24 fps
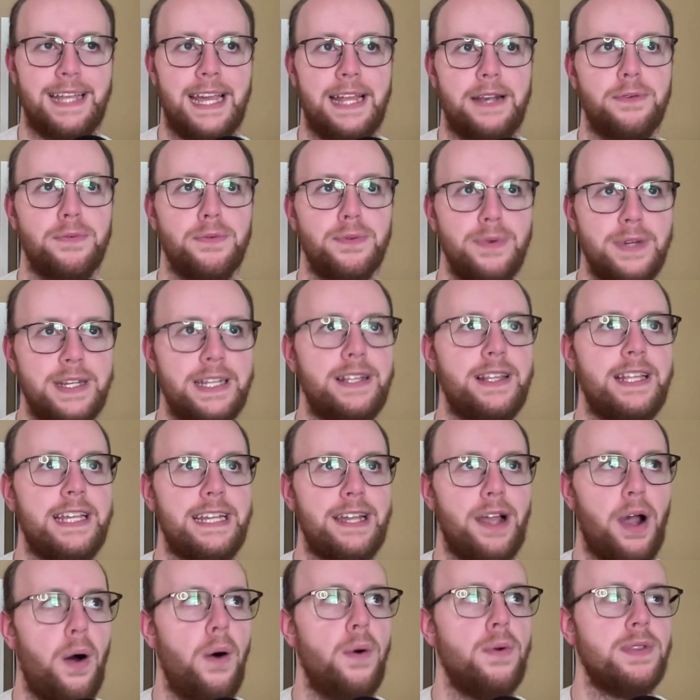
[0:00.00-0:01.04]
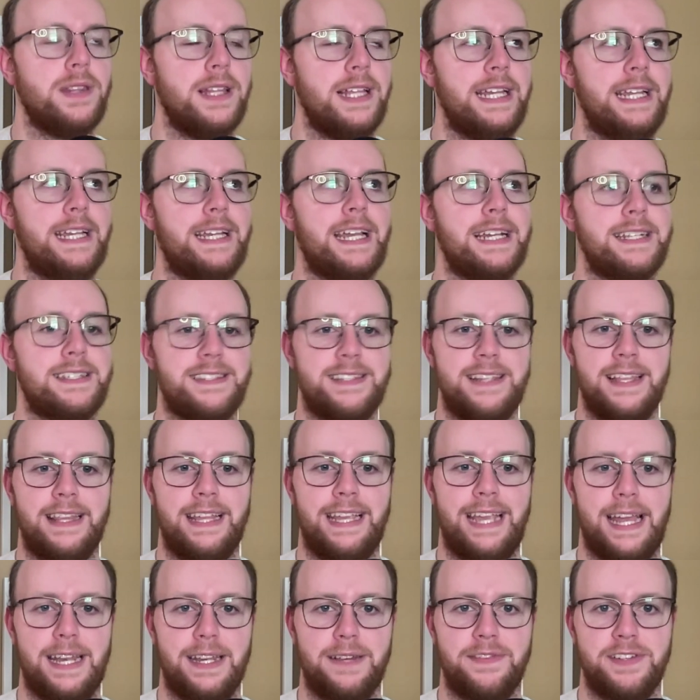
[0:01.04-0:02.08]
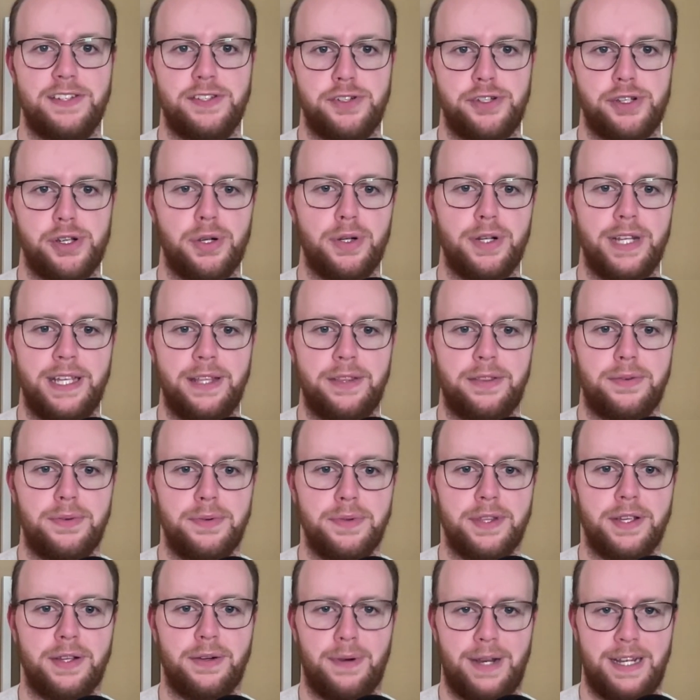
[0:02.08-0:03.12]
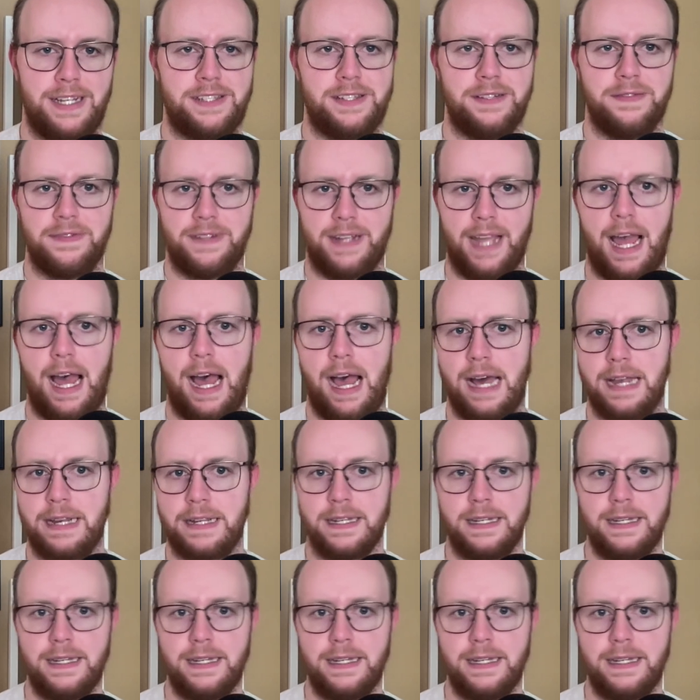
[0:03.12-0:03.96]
and really only gets to the end of his journey through the grace of God